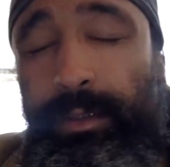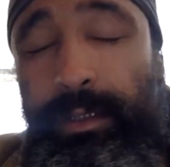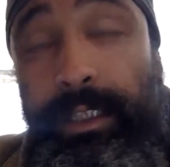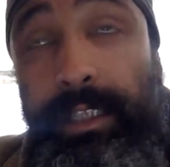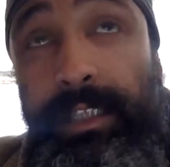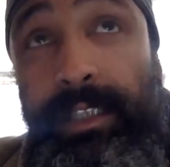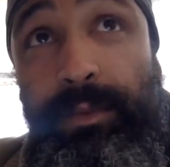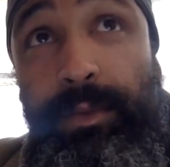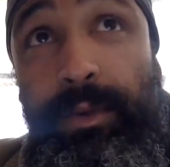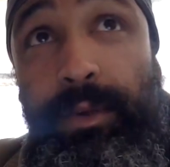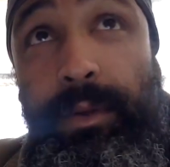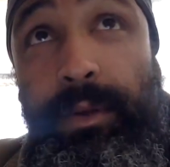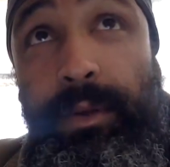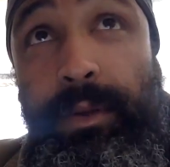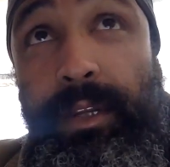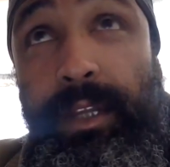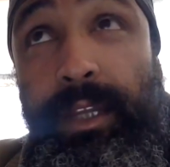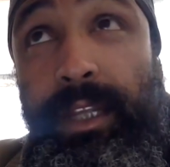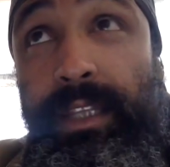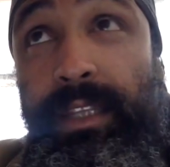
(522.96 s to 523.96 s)
Let's see where we
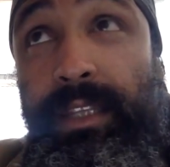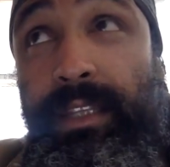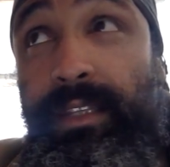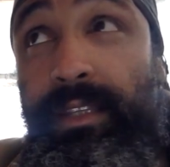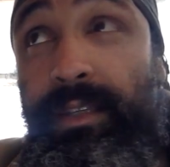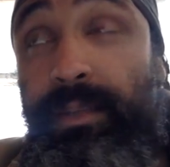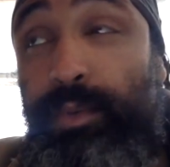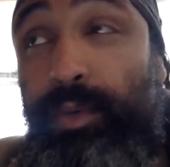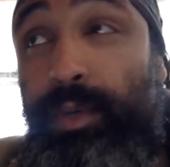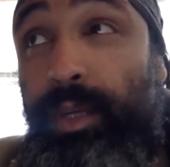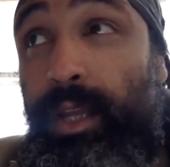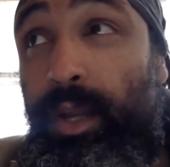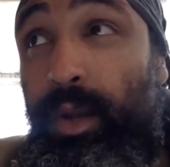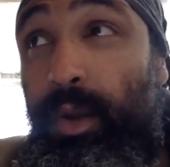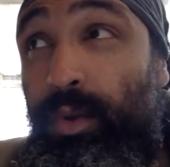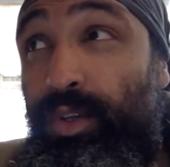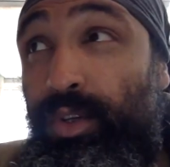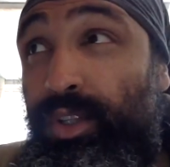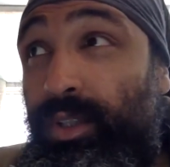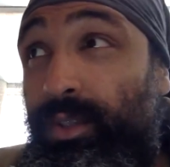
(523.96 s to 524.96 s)
are. This is
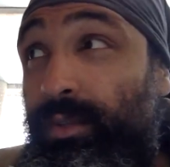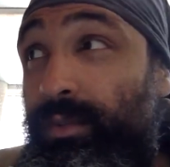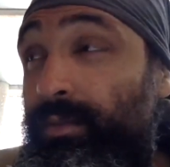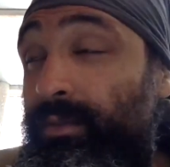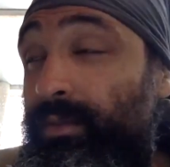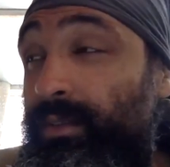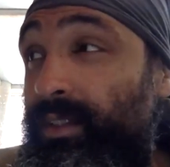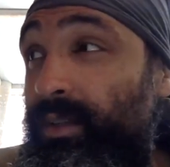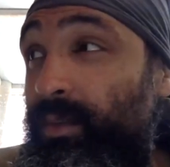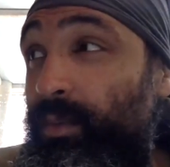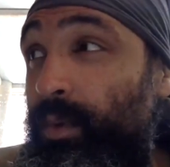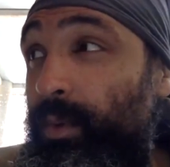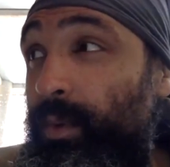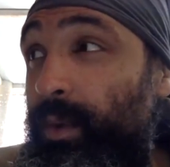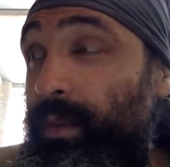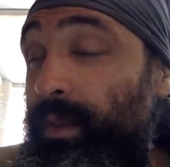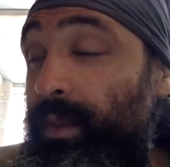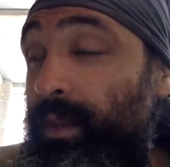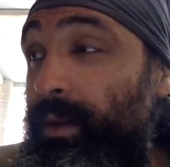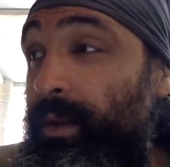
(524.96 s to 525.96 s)
ocho, somewhere
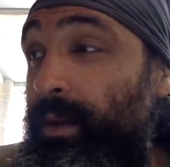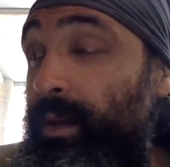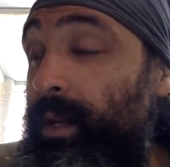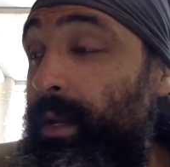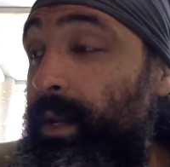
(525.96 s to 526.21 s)
around there.